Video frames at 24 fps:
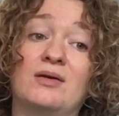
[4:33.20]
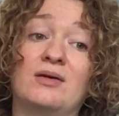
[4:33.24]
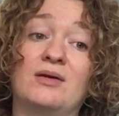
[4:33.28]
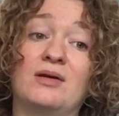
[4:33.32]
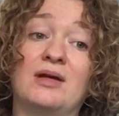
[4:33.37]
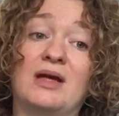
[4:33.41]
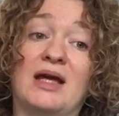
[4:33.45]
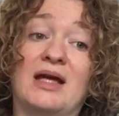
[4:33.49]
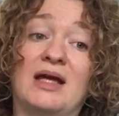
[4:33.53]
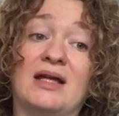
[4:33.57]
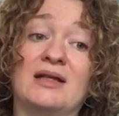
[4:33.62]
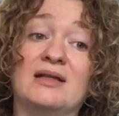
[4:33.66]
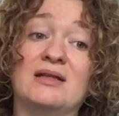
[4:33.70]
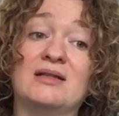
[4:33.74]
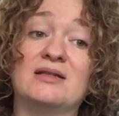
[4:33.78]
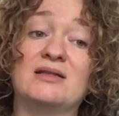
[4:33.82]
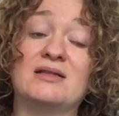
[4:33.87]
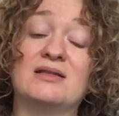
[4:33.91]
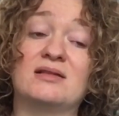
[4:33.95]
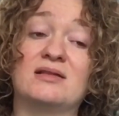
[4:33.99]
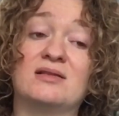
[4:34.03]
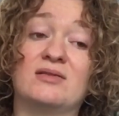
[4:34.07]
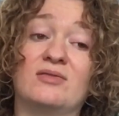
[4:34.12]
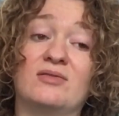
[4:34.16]
And
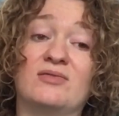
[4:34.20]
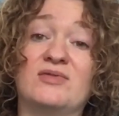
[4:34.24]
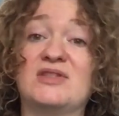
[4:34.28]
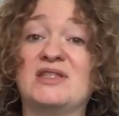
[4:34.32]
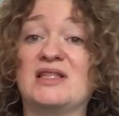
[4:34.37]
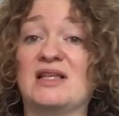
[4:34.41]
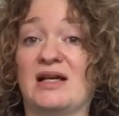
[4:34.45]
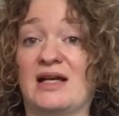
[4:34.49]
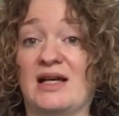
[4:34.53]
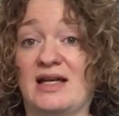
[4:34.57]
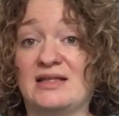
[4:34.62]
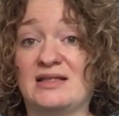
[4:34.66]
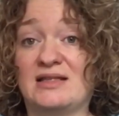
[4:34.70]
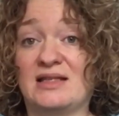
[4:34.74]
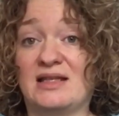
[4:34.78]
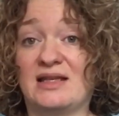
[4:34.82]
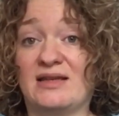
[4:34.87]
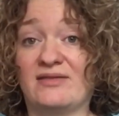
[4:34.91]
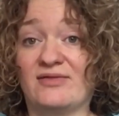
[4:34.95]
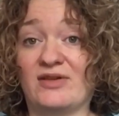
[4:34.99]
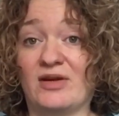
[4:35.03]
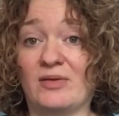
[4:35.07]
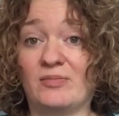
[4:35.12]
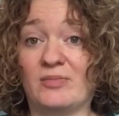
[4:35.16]
obviously I had to
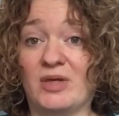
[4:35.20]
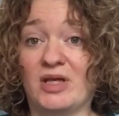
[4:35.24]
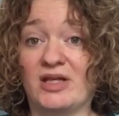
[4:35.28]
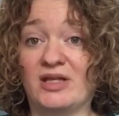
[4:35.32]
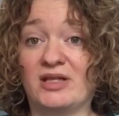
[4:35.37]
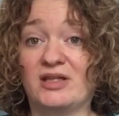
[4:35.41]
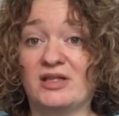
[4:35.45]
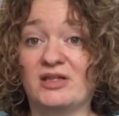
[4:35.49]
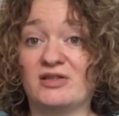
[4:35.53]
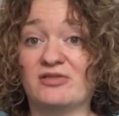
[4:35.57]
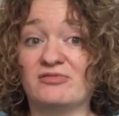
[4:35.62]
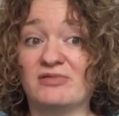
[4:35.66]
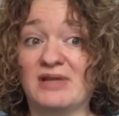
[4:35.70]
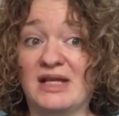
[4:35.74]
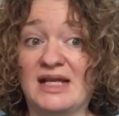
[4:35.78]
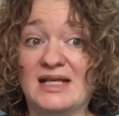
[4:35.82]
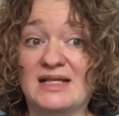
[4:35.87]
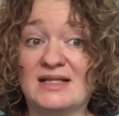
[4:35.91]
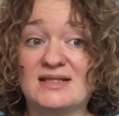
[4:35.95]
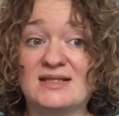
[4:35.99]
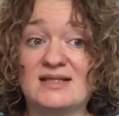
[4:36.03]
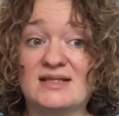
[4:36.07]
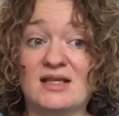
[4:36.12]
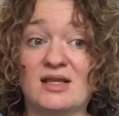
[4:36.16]
give up my career.
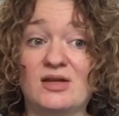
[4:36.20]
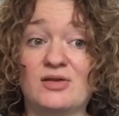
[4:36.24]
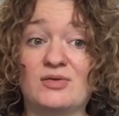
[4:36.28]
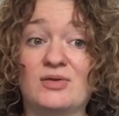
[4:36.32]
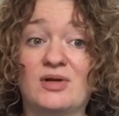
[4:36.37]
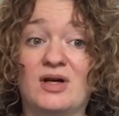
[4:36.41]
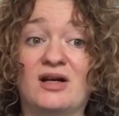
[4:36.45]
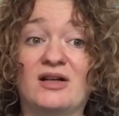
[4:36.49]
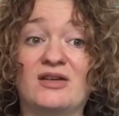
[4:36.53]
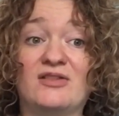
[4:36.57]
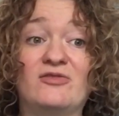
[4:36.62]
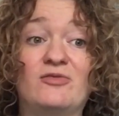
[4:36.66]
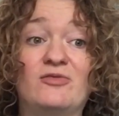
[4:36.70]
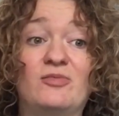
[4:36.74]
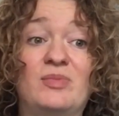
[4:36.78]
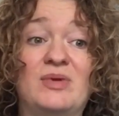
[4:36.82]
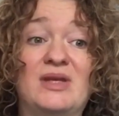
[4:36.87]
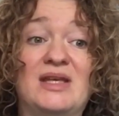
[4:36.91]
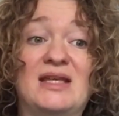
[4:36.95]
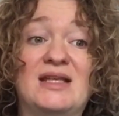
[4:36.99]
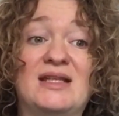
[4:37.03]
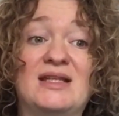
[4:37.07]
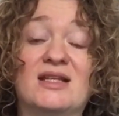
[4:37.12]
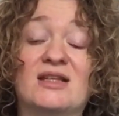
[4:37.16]
So I've
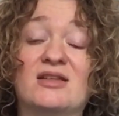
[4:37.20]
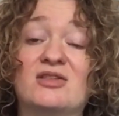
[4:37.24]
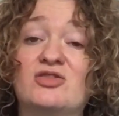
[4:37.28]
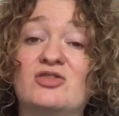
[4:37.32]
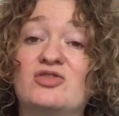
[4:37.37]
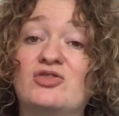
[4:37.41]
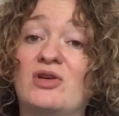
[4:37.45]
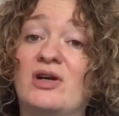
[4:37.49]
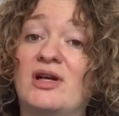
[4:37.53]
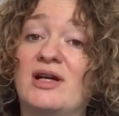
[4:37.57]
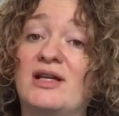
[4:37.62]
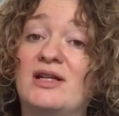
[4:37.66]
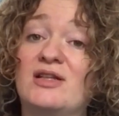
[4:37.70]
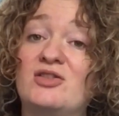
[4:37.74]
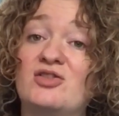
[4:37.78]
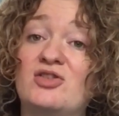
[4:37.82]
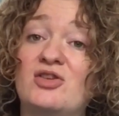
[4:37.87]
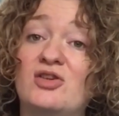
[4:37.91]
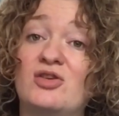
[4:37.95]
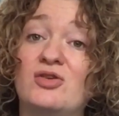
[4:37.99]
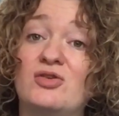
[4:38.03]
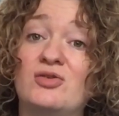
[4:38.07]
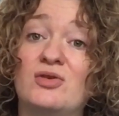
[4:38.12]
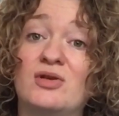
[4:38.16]
been trying
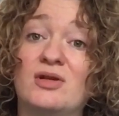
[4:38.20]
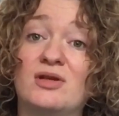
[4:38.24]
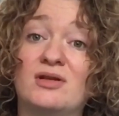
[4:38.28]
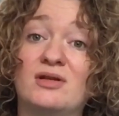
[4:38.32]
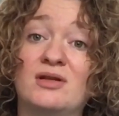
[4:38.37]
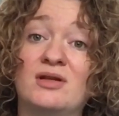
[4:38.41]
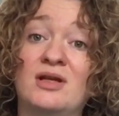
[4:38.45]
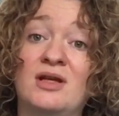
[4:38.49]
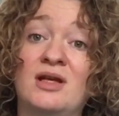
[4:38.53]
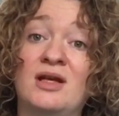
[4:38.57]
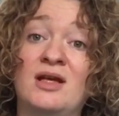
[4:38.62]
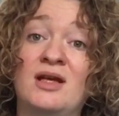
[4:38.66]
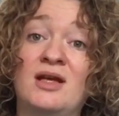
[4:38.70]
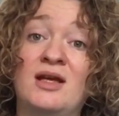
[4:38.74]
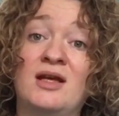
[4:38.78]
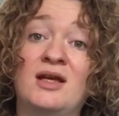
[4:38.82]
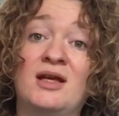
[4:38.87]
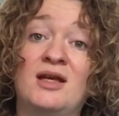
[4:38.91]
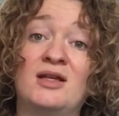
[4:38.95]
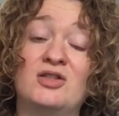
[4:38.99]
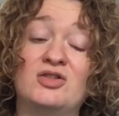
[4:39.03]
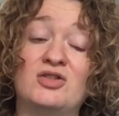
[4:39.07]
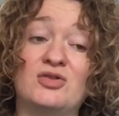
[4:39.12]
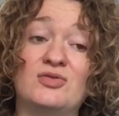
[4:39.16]
to
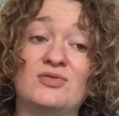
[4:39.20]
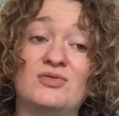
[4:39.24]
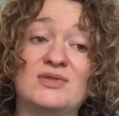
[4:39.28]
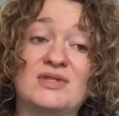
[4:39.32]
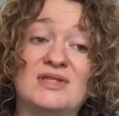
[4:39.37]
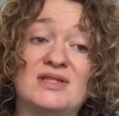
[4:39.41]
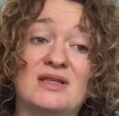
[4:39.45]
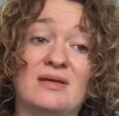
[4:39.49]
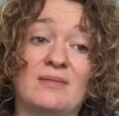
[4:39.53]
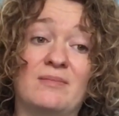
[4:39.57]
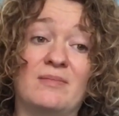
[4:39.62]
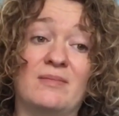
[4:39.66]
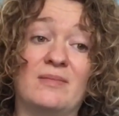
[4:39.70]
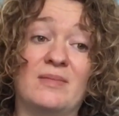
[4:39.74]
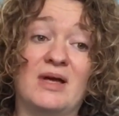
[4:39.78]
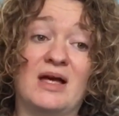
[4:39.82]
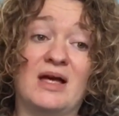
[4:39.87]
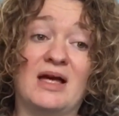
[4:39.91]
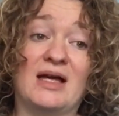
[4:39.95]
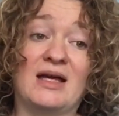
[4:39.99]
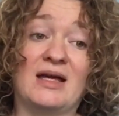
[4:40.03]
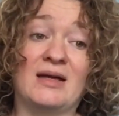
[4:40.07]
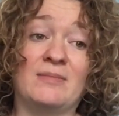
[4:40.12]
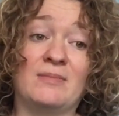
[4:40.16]
do some
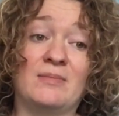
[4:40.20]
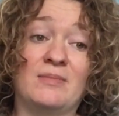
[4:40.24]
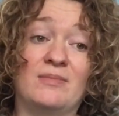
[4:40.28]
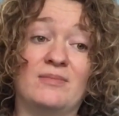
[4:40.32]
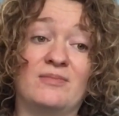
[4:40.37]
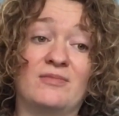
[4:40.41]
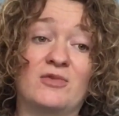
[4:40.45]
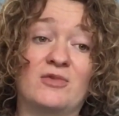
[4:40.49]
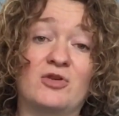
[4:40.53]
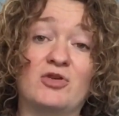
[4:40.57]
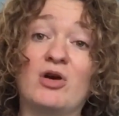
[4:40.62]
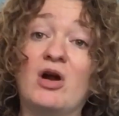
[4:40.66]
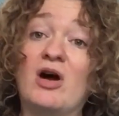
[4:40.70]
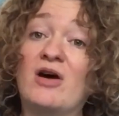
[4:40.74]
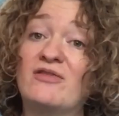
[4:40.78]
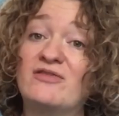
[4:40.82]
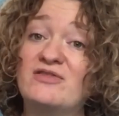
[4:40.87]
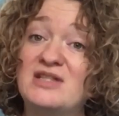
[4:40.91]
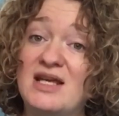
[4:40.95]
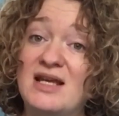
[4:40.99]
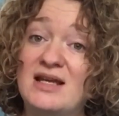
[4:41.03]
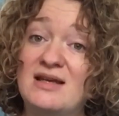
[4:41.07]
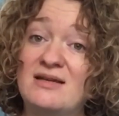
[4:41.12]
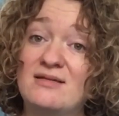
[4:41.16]

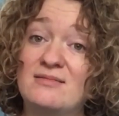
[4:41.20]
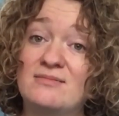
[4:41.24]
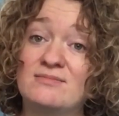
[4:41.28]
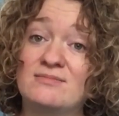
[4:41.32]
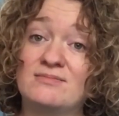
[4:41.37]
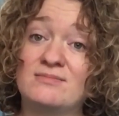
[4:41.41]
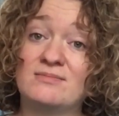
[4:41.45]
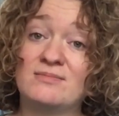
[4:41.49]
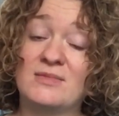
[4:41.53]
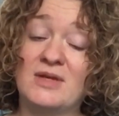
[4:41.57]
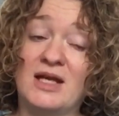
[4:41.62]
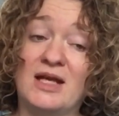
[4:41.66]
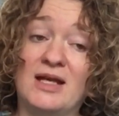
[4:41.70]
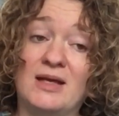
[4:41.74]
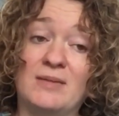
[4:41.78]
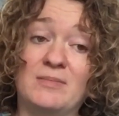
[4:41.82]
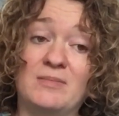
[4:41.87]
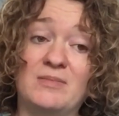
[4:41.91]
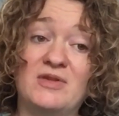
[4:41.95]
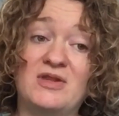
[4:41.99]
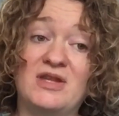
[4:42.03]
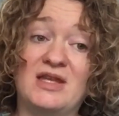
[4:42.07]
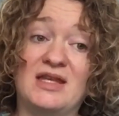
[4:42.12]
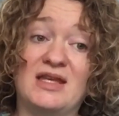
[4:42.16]
crafting.
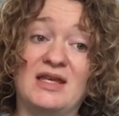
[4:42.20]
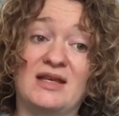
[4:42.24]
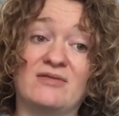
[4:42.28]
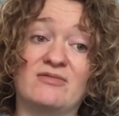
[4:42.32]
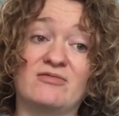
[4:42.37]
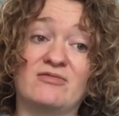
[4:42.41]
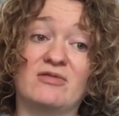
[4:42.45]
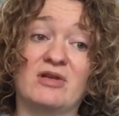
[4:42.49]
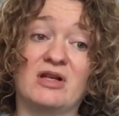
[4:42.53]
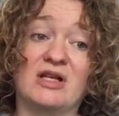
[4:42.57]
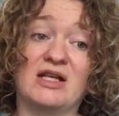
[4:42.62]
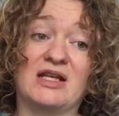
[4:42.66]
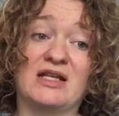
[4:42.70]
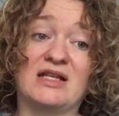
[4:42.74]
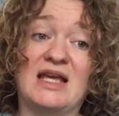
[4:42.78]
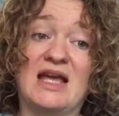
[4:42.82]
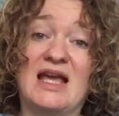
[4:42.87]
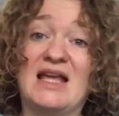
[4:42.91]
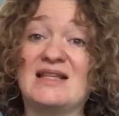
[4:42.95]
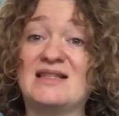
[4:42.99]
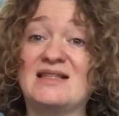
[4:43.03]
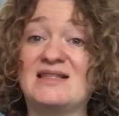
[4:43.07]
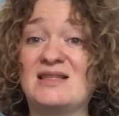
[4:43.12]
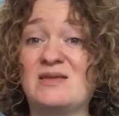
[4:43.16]
Thinking of running an
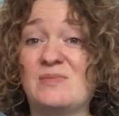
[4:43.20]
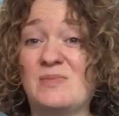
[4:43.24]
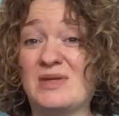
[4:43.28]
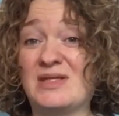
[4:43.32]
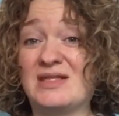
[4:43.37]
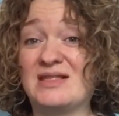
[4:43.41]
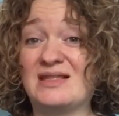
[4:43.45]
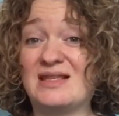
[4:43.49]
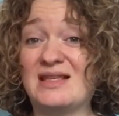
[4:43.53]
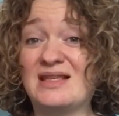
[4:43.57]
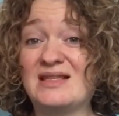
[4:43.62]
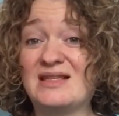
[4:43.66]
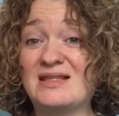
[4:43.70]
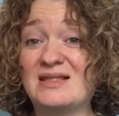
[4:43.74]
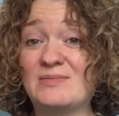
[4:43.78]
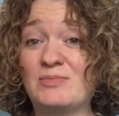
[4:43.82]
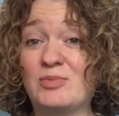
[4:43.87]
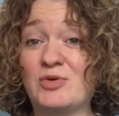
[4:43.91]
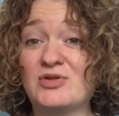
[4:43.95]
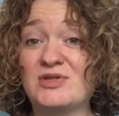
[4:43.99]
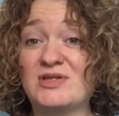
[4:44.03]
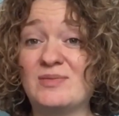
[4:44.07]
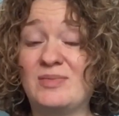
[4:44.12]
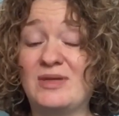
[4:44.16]
Etsy business
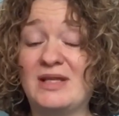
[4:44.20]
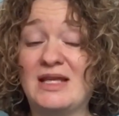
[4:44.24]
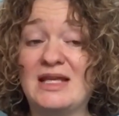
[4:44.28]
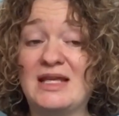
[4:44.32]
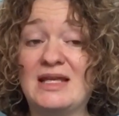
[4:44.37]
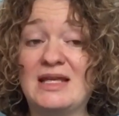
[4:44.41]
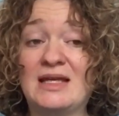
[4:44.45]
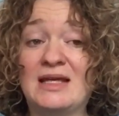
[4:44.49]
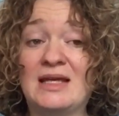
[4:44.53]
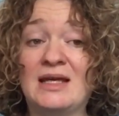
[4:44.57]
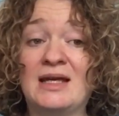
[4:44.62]
possibly.